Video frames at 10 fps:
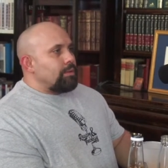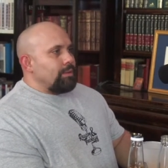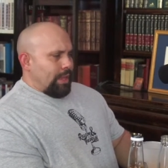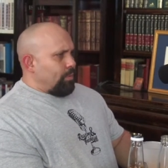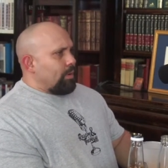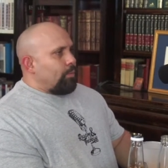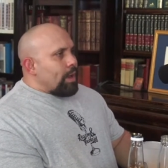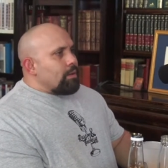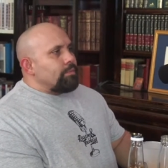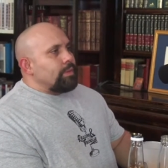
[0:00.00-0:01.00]
They were
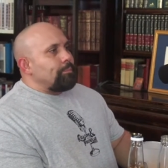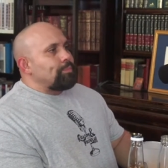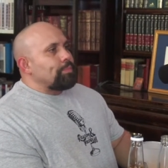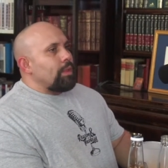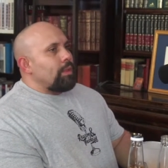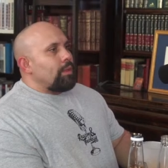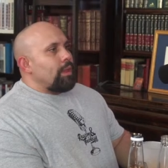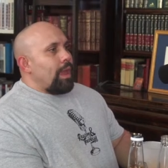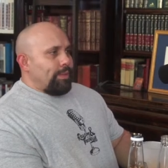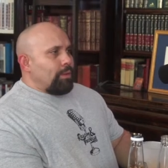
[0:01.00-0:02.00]
aware of them,
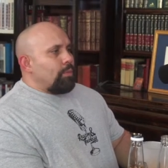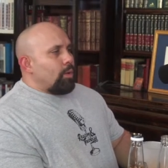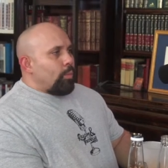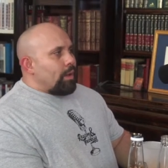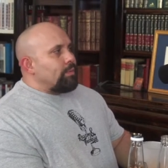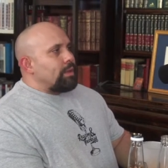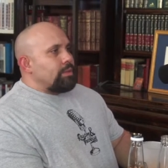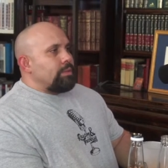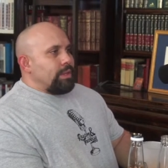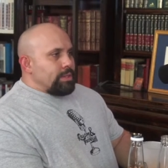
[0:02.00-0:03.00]
and they were aware that
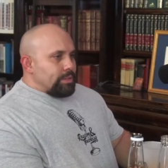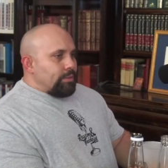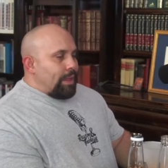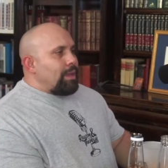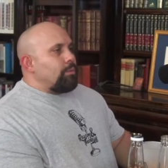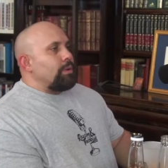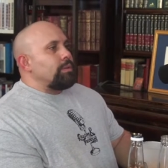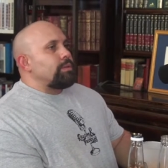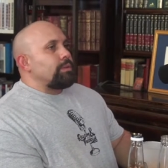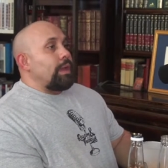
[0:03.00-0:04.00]
this
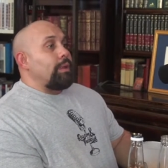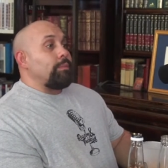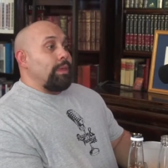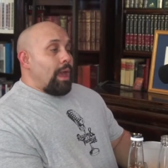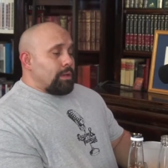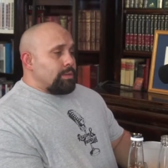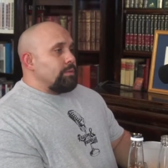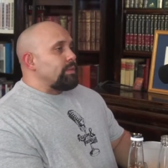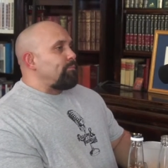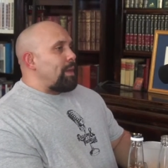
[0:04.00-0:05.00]
language and the
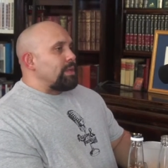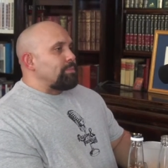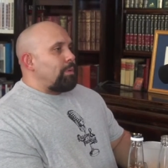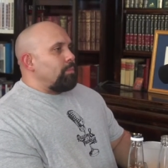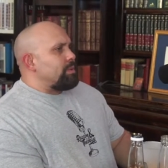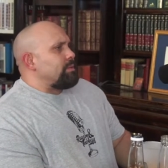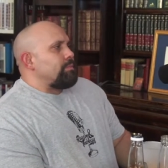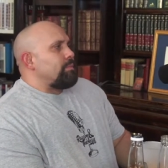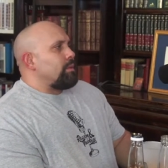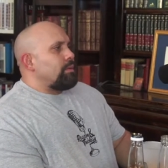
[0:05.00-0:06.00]
actions of past popes,
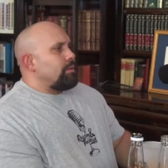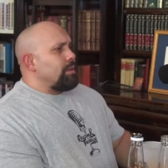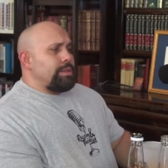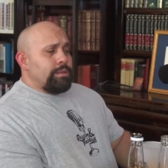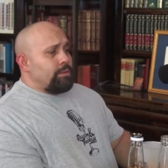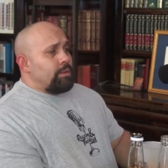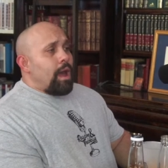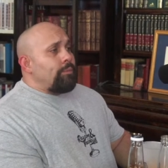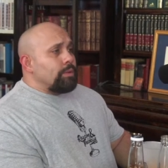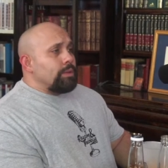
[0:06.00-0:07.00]
this isn't a
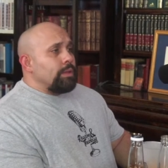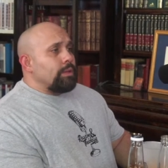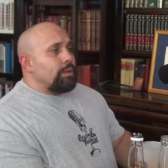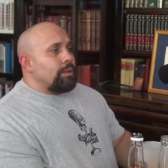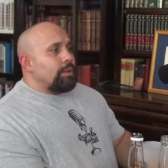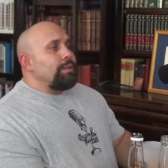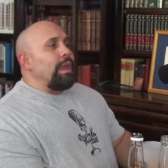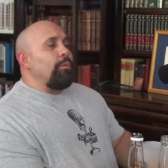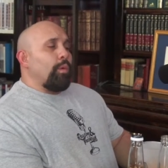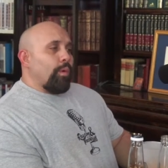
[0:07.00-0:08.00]
novelty.
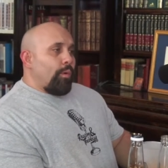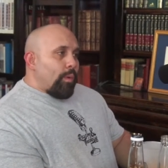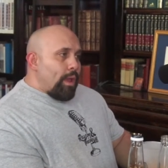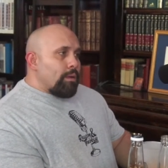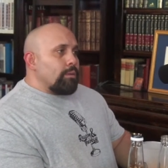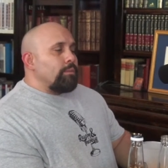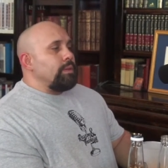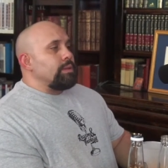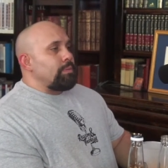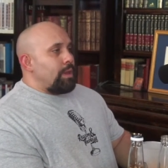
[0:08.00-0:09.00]
They were aware of
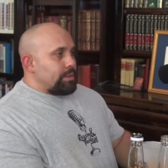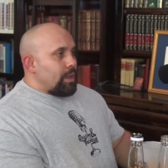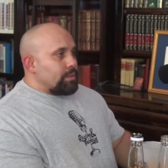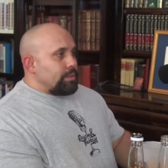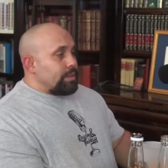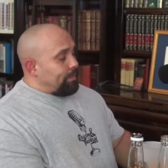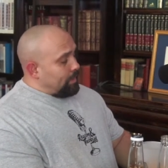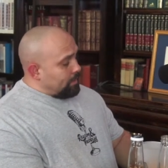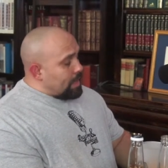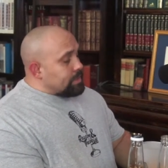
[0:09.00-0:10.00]
these past actions, and I
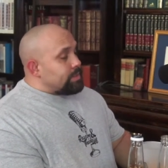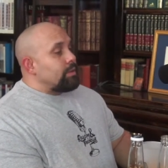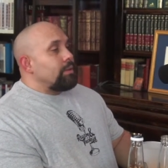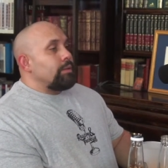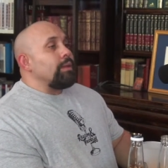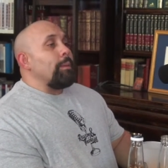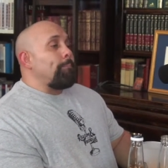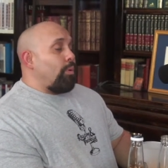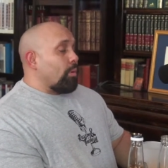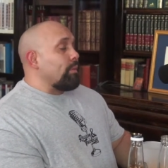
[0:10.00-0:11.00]
think that's an
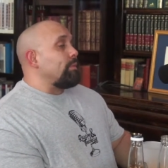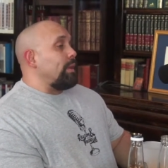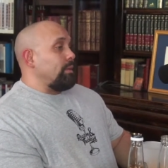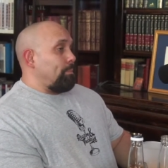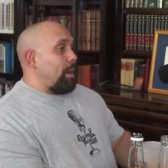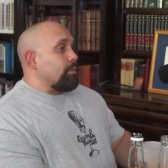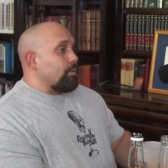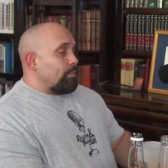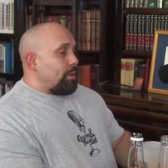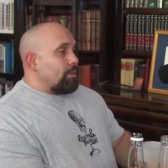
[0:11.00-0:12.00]
important thing to
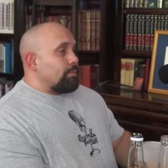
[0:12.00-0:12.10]
ponder upon